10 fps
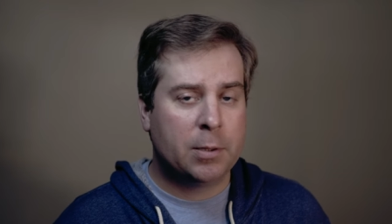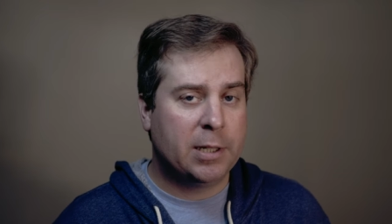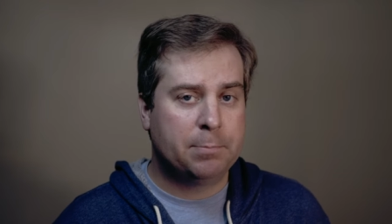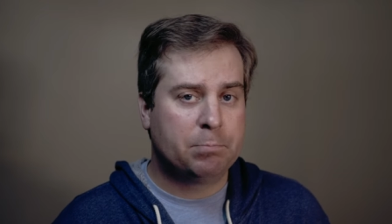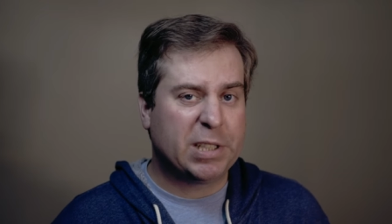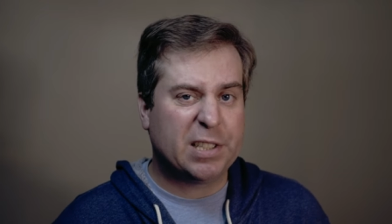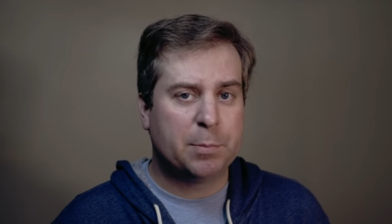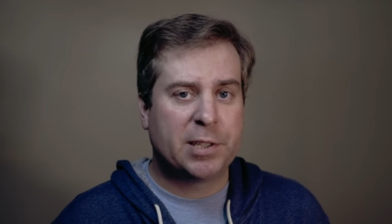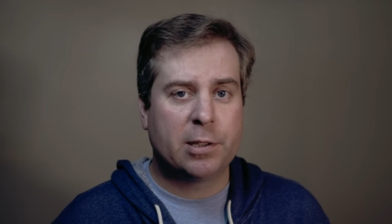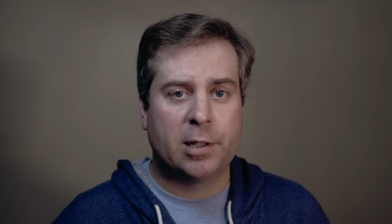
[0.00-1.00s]
and
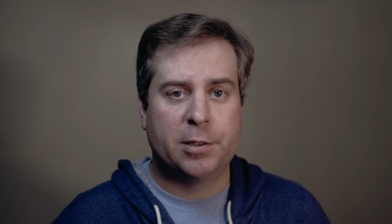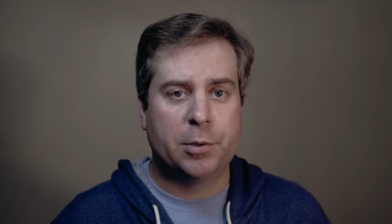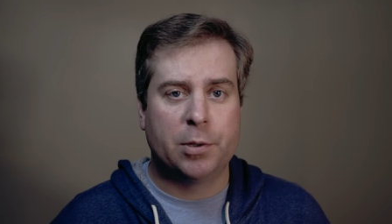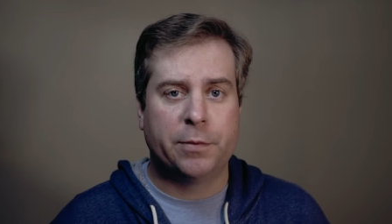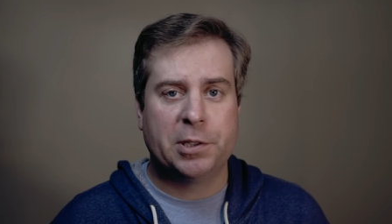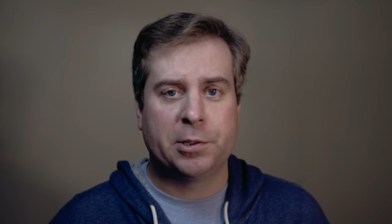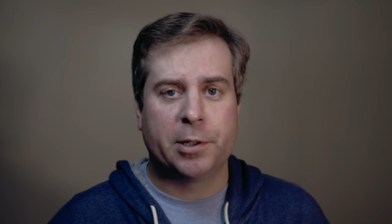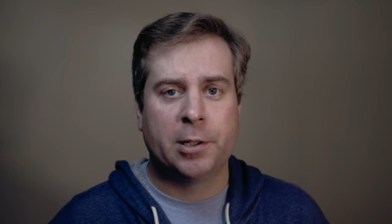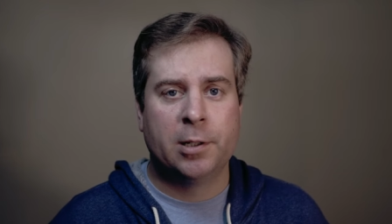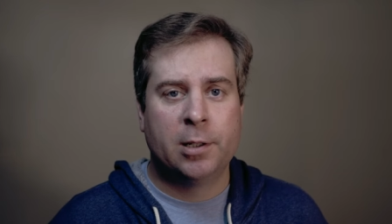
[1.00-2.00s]
custom silicon to do it
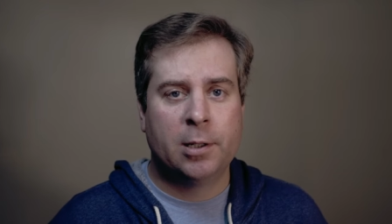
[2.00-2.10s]
efficiently.